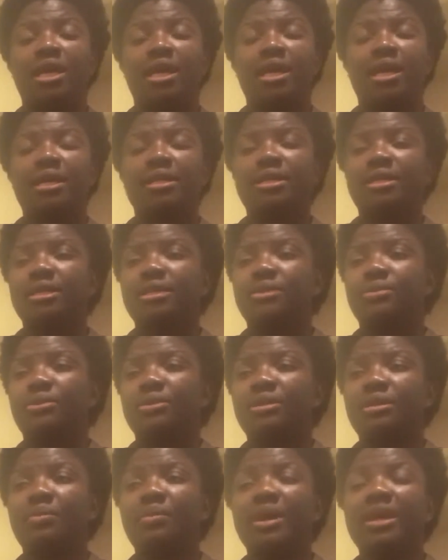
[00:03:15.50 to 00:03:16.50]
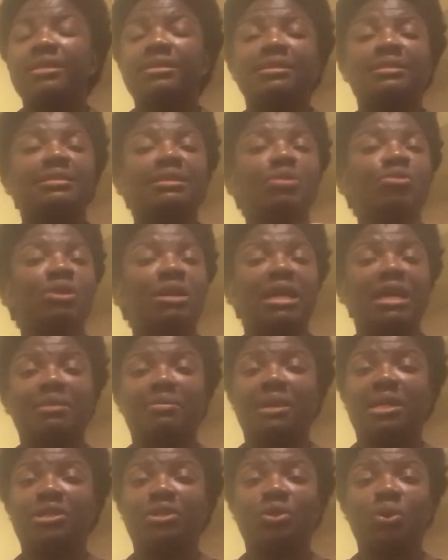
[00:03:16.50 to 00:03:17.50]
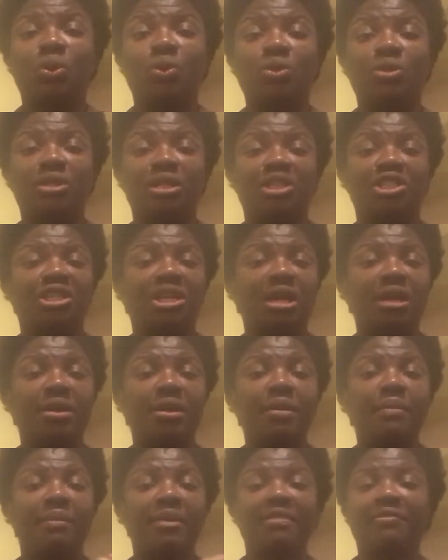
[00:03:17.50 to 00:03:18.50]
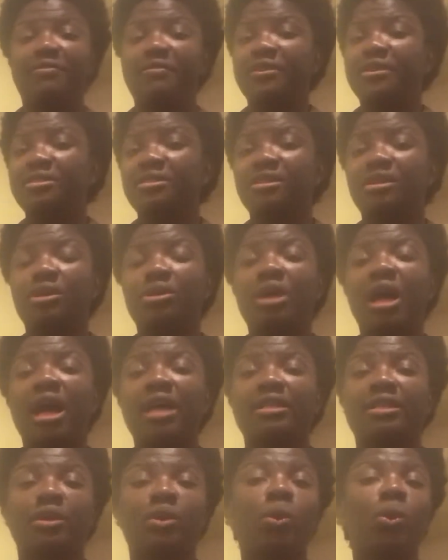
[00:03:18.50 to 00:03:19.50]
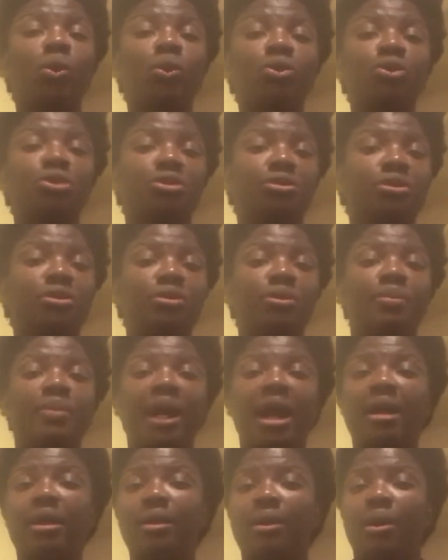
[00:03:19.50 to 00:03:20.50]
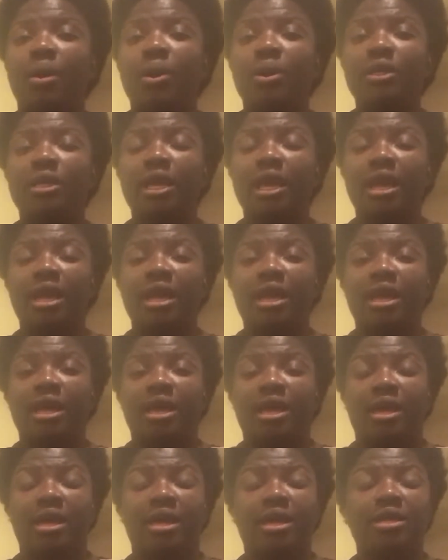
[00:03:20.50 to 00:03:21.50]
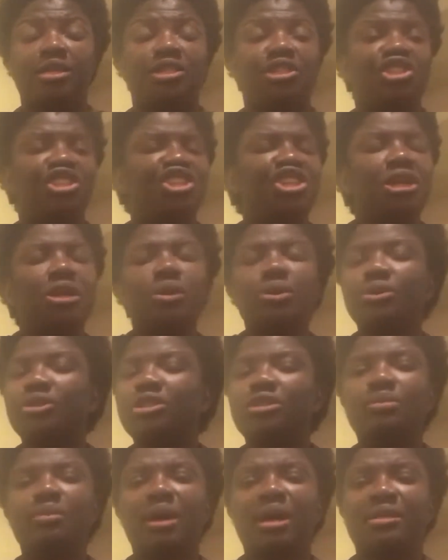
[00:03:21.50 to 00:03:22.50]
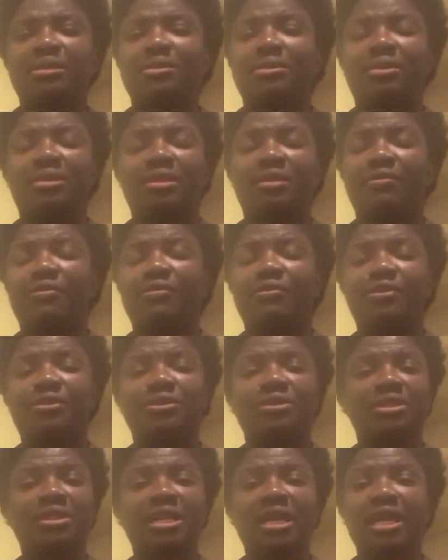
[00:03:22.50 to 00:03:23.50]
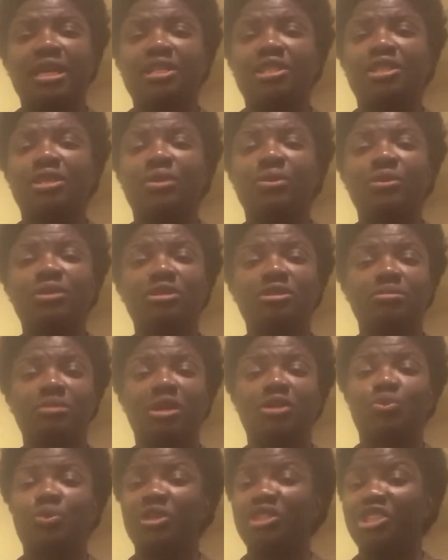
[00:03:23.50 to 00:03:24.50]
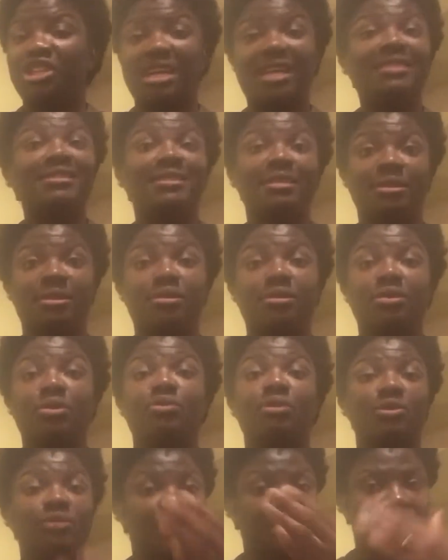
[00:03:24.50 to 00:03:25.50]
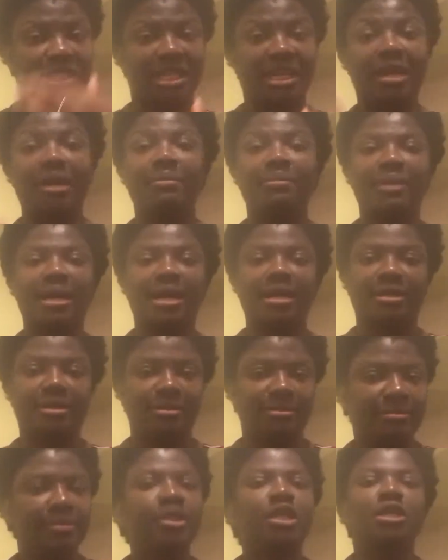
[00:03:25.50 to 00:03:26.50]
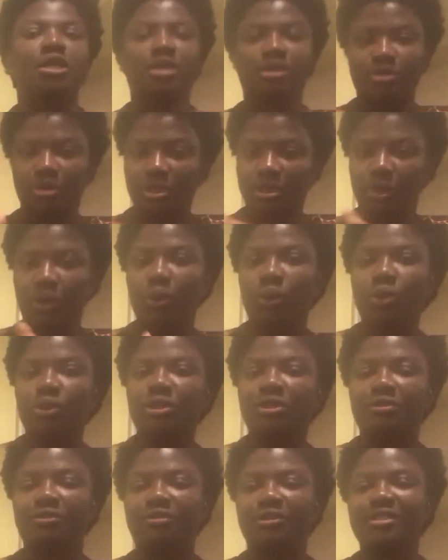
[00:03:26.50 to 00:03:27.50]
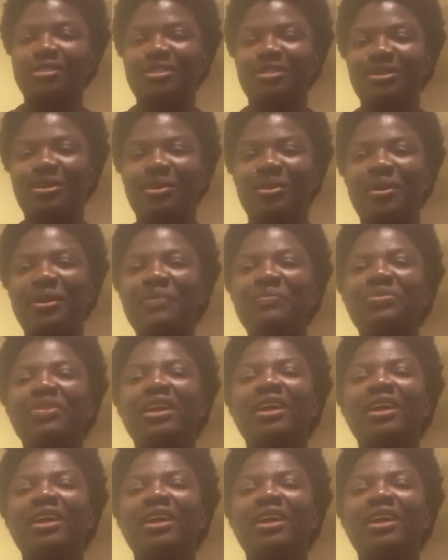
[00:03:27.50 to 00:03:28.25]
And it was amazing. Someone like my daughter, my first girl, had her old school bag on, and she looked smart on the first day. She looked smart when she entered the school, but when she came back, it was a whole different story.